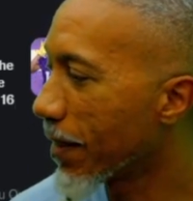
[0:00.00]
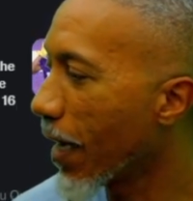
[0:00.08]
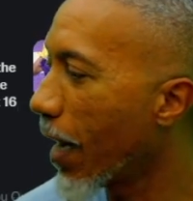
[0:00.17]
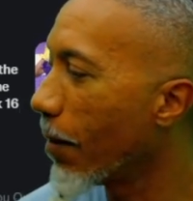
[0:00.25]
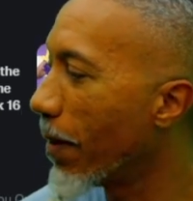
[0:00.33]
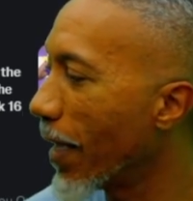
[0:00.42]

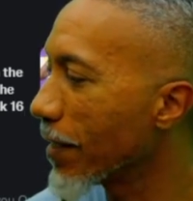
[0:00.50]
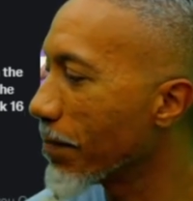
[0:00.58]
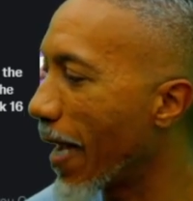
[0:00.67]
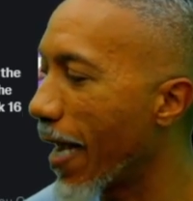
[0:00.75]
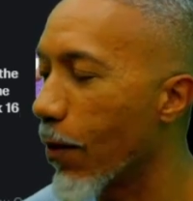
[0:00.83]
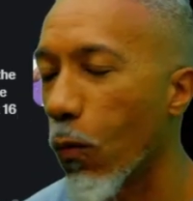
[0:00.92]
God bless
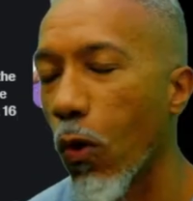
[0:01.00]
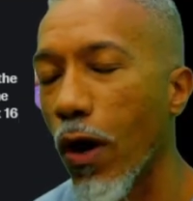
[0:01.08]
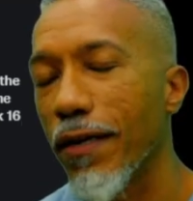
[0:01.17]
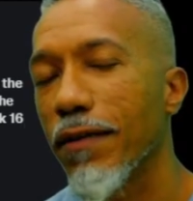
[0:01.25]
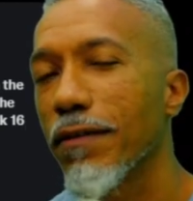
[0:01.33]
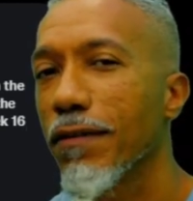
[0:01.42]
man
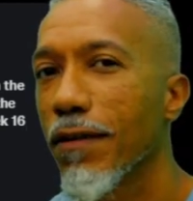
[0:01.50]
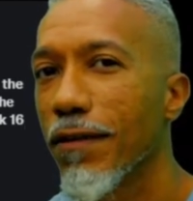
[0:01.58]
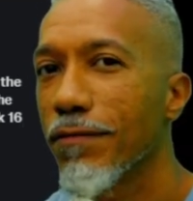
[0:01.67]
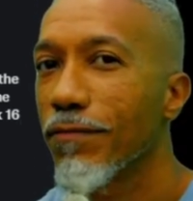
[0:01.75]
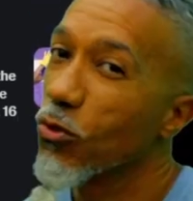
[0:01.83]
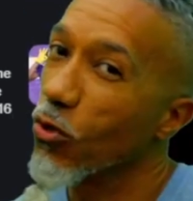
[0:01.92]
one.
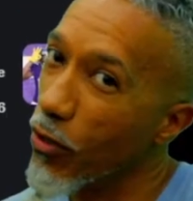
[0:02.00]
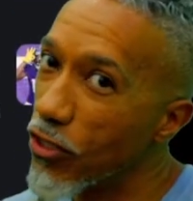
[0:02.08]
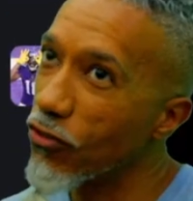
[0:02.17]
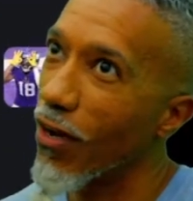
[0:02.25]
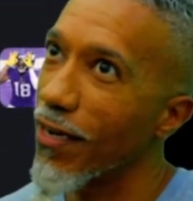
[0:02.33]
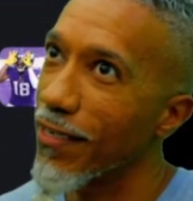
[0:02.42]
So
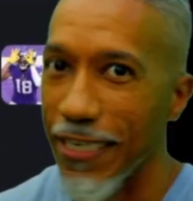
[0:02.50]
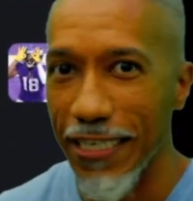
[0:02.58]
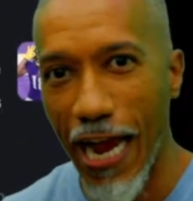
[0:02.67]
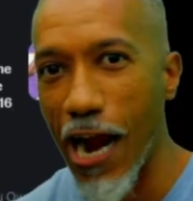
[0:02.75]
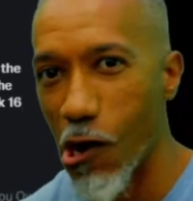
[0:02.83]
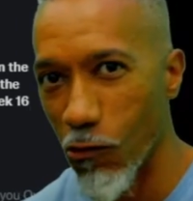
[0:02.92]
he's trying to take
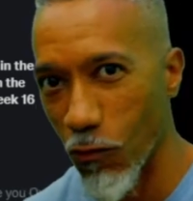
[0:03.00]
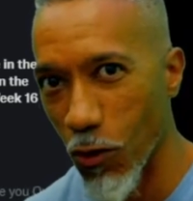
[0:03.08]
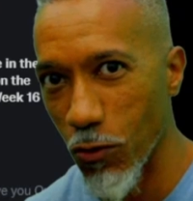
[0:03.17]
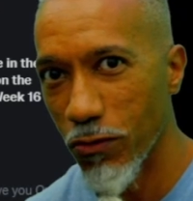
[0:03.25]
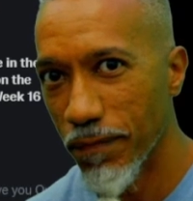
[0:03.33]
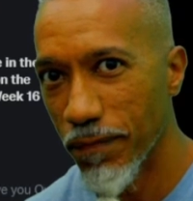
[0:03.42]
the higher road.